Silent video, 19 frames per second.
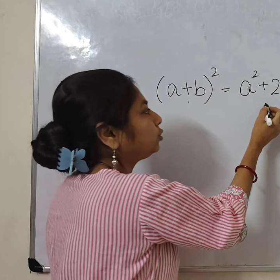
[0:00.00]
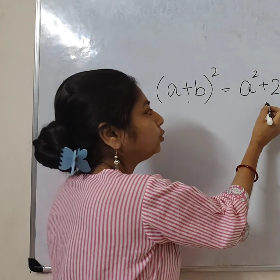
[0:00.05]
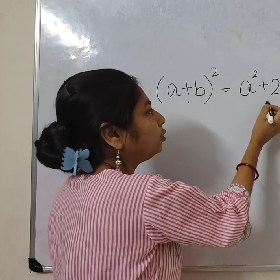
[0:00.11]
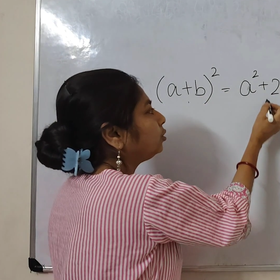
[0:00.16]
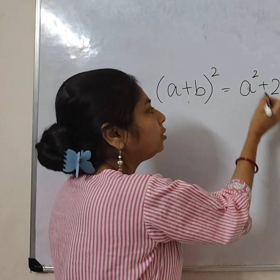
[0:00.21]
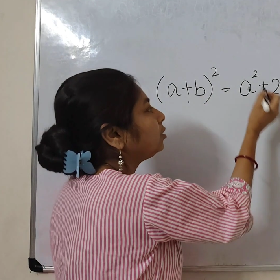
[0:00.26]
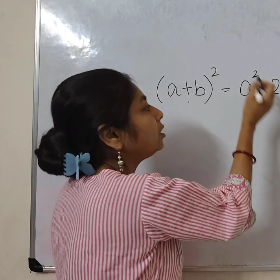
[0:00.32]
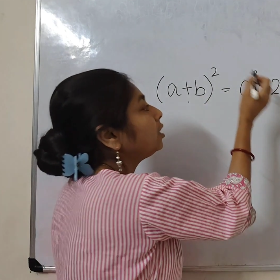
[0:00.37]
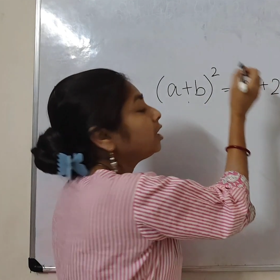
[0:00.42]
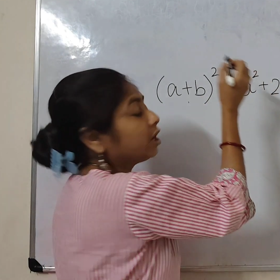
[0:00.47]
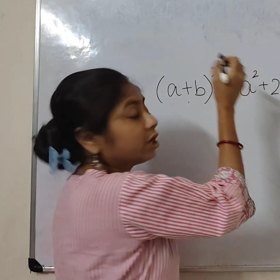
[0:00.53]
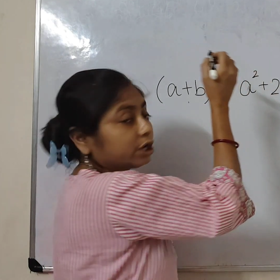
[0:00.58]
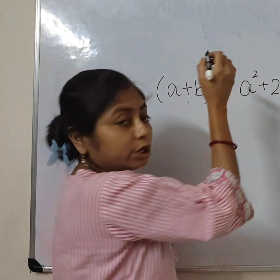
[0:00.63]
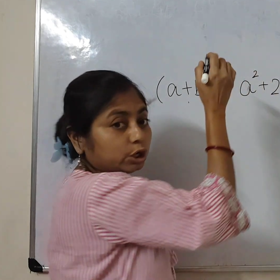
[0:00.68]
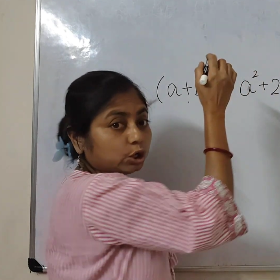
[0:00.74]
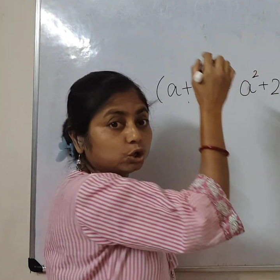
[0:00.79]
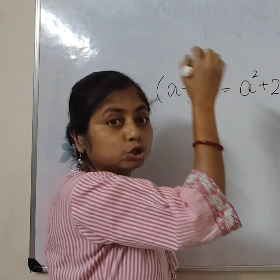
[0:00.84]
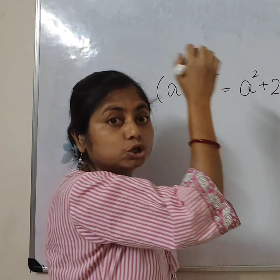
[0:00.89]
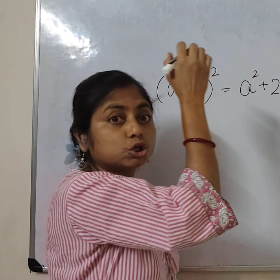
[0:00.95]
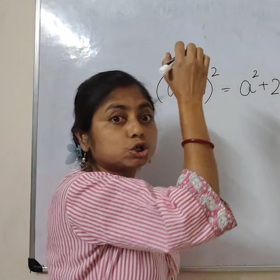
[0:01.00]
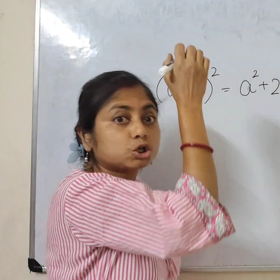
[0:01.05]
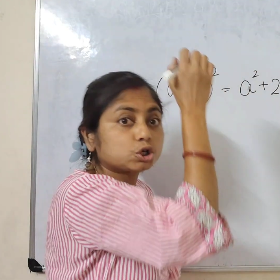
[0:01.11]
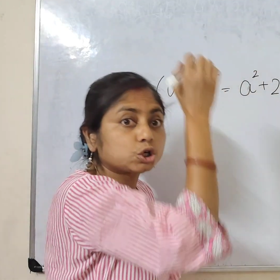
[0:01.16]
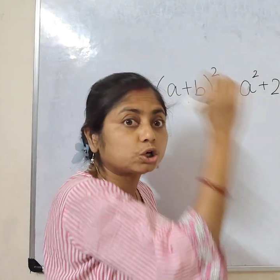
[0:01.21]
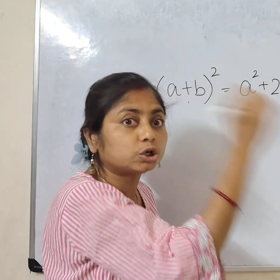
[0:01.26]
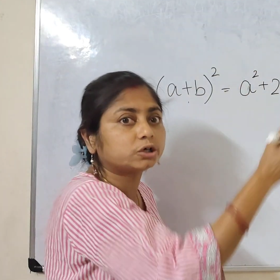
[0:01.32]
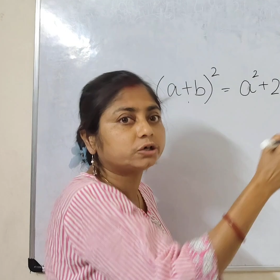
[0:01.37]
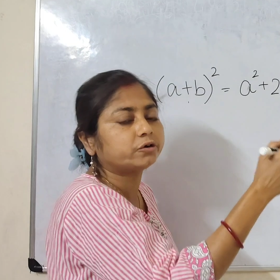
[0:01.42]
2 you
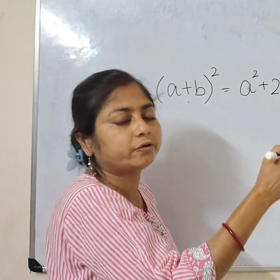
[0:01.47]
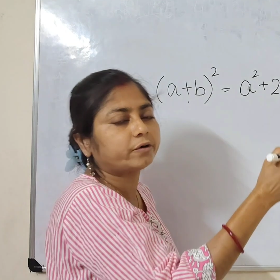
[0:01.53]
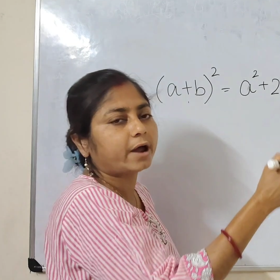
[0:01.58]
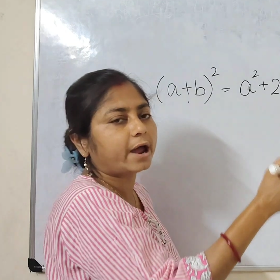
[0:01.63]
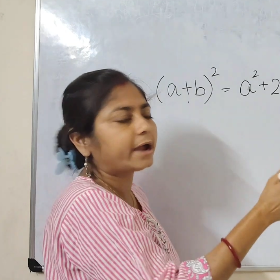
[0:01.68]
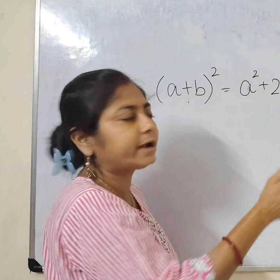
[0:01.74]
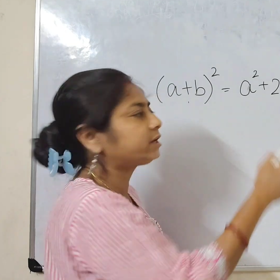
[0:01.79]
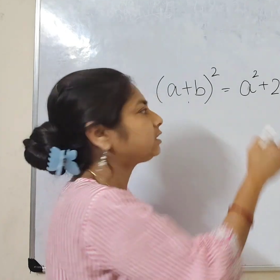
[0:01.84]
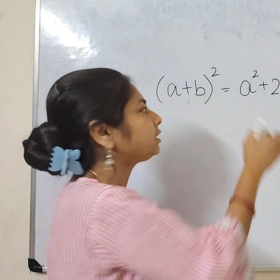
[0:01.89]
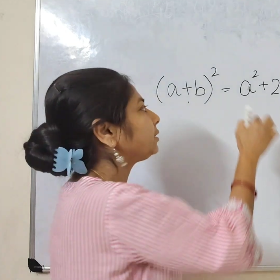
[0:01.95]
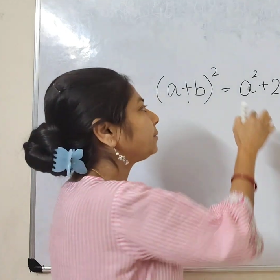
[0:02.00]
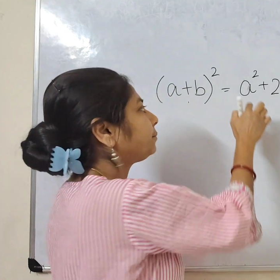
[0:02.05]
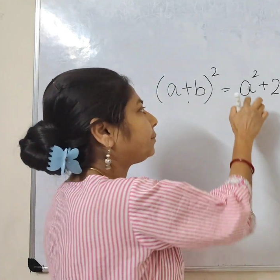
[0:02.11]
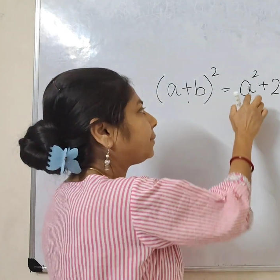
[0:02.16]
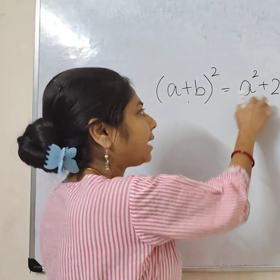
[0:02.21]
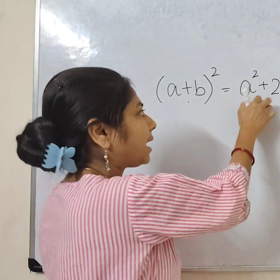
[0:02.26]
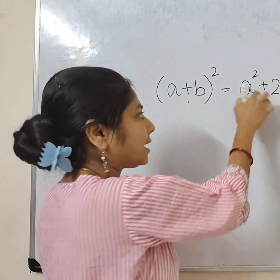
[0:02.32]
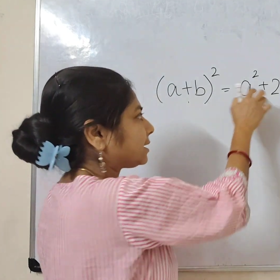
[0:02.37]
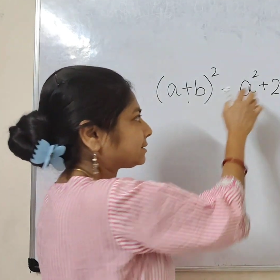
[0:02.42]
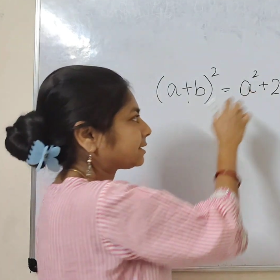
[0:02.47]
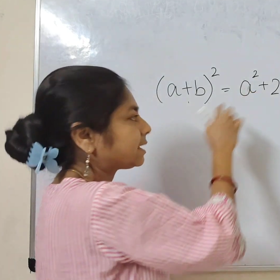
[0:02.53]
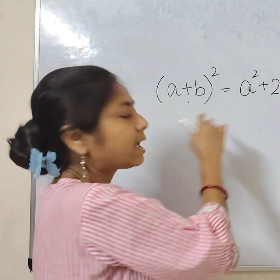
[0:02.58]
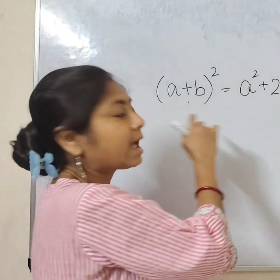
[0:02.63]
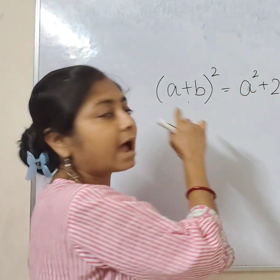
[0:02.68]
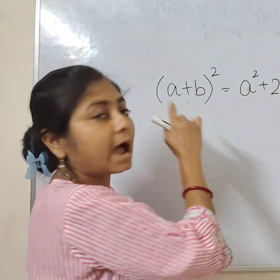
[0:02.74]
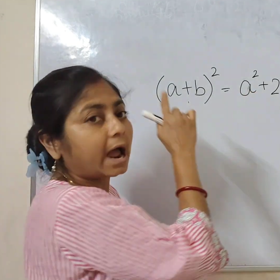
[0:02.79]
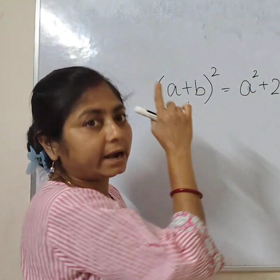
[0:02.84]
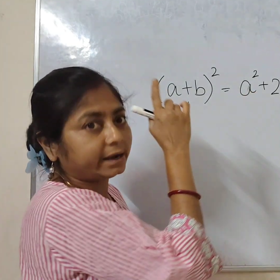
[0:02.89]
should write plus,
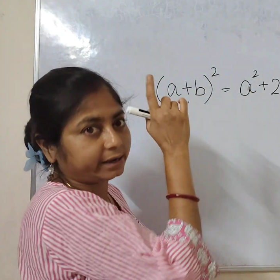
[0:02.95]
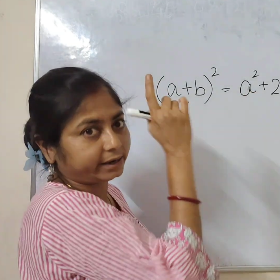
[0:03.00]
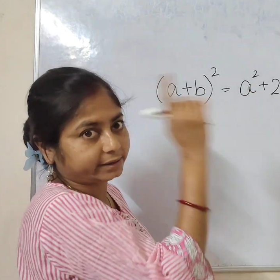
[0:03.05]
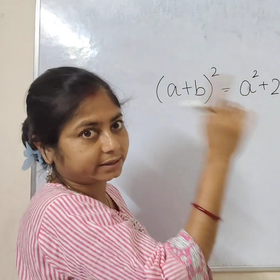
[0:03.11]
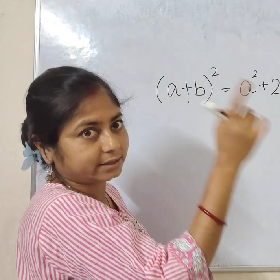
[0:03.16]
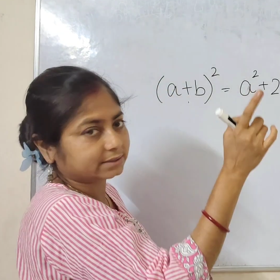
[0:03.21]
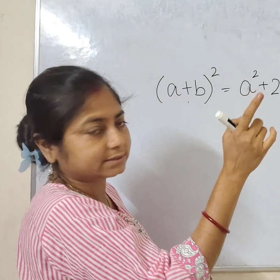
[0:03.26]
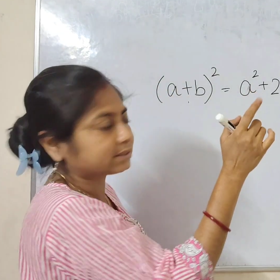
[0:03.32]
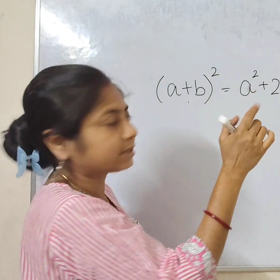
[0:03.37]
and it is